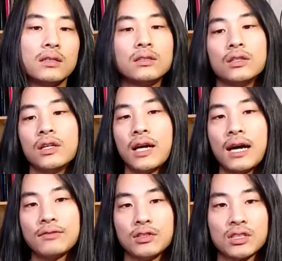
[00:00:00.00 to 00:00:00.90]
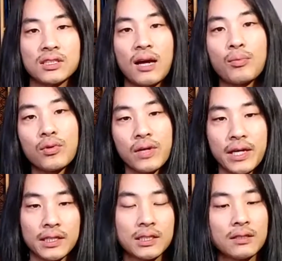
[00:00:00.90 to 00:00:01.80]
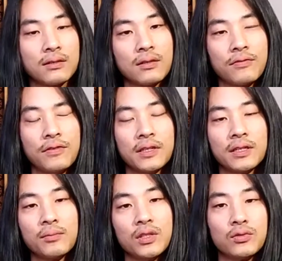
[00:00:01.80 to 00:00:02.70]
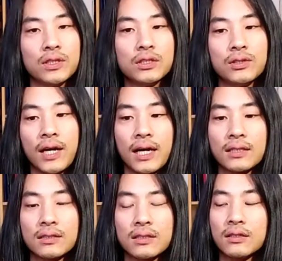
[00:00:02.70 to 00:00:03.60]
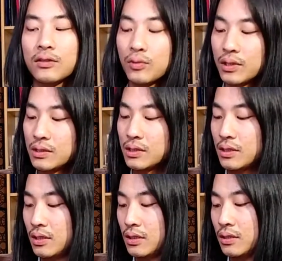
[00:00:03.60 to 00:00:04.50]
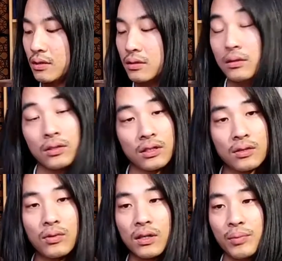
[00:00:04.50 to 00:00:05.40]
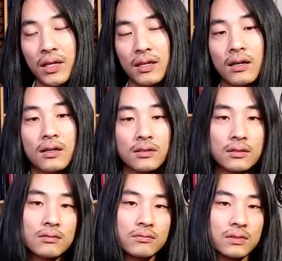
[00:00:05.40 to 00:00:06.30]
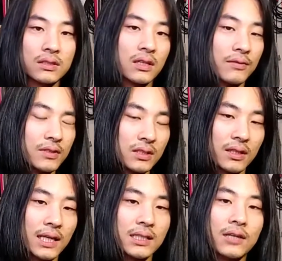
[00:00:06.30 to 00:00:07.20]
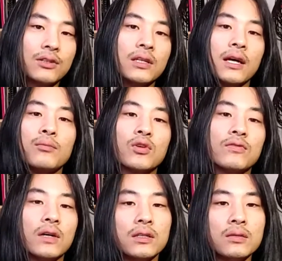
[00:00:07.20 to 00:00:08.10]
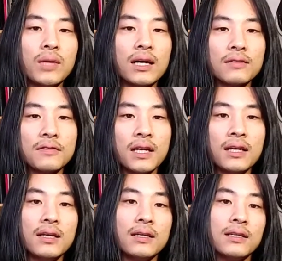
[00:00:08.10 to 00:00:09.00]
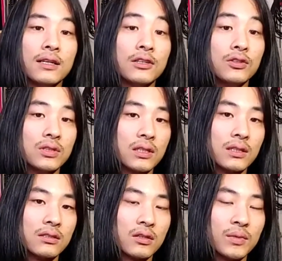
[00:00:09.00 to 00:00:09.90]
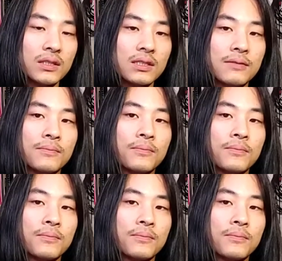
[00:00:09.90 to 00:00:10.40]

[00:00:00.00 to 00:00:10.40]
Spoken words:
you're going to have to separate the feeling between two hands. In other words, you're going to want to pick harder, because obviously that's how you get more volume out of an acoustic instrument.